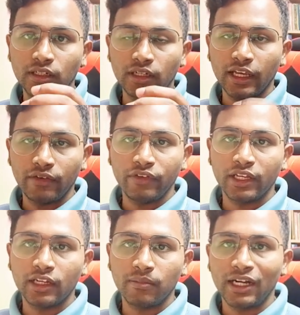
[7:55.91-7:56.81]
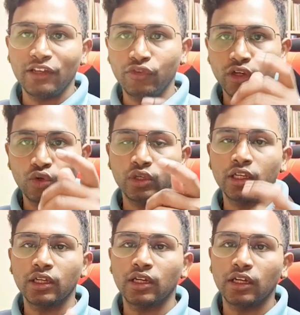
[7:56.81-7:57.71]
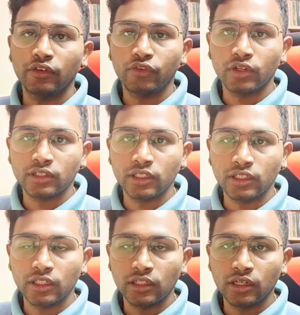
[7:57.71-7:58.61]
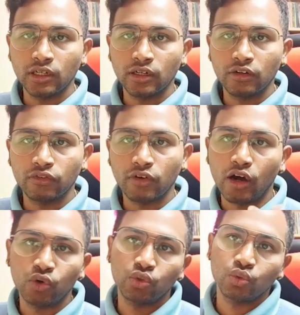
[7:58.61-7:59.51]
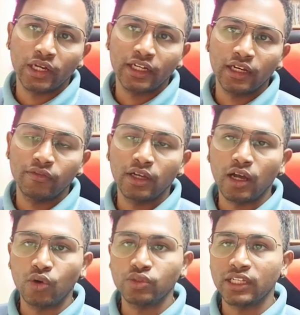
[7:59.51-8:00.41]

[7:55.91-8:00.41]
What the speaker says: NVL command. If you are looking, if you are thinking of how to write NVL, how is